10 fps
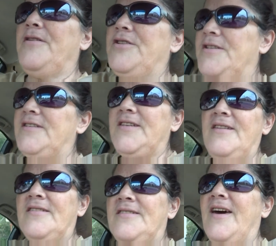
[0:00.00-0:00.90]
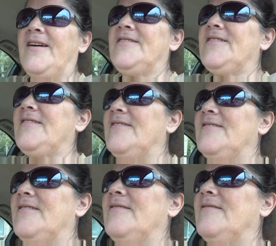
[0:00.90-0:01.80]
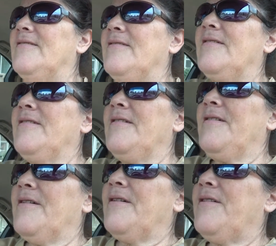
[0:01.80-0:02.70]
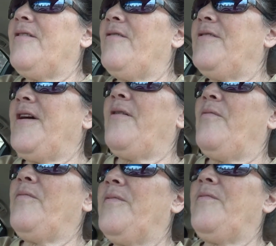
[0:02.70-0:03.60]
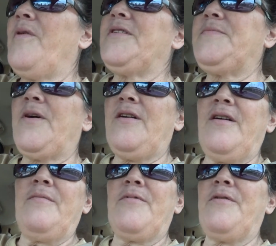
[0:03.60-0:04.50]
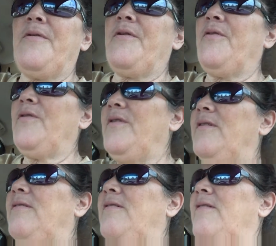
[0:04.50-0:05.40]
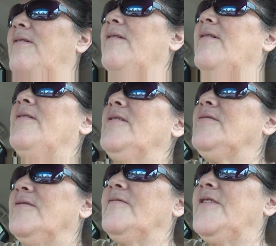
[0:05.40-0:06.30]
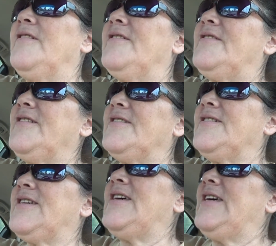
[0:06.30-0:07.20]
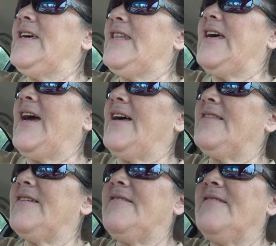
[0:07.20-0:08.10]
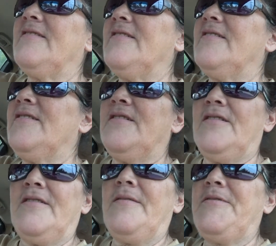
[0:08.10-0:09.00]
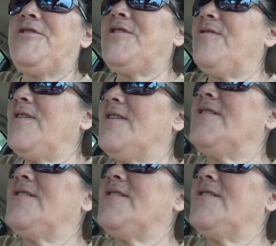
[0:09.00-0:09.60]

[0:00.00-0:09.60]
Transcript: You should see this nonsense. Going down West Montgomery Road over here in Tuskegee. They got the... Let me show you